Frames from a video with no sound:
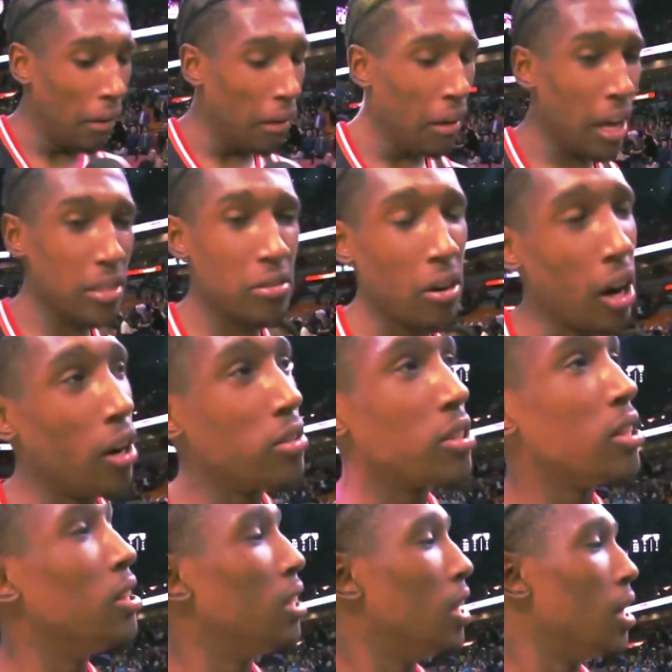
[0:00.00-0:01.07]
That's gross.
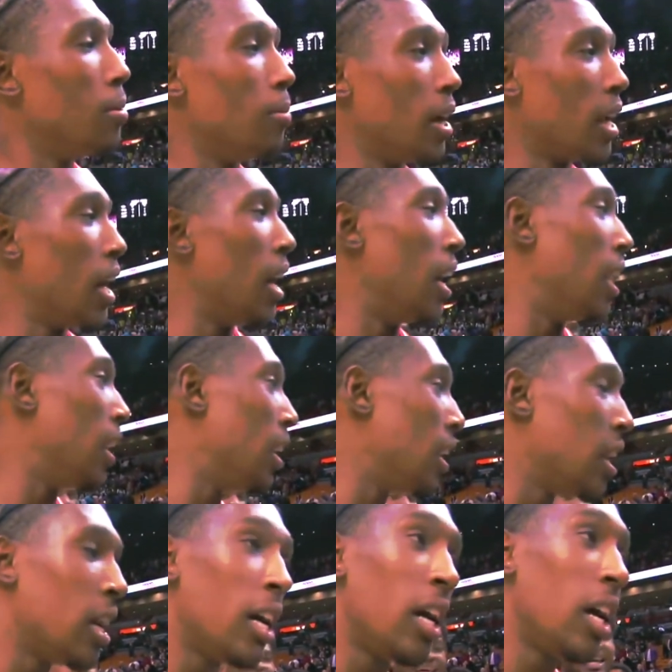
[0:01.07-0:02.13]
But uh,
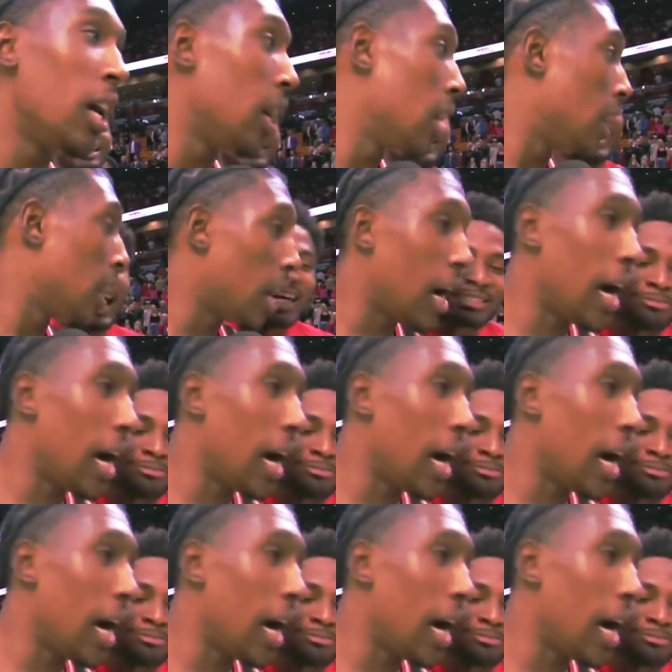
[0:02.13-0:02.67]
that's